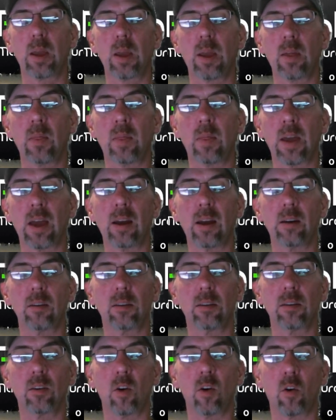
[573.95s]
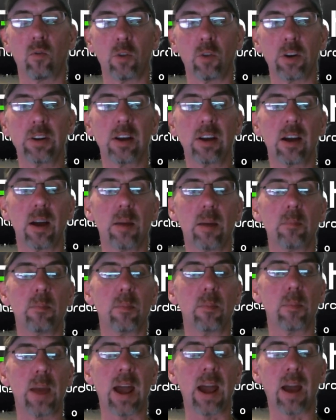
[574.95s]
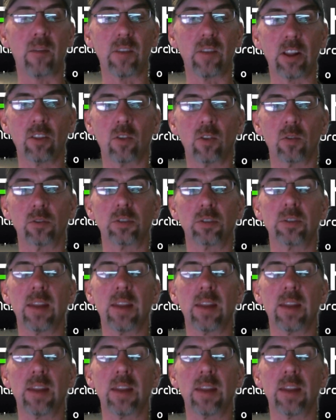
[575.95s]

that over time having those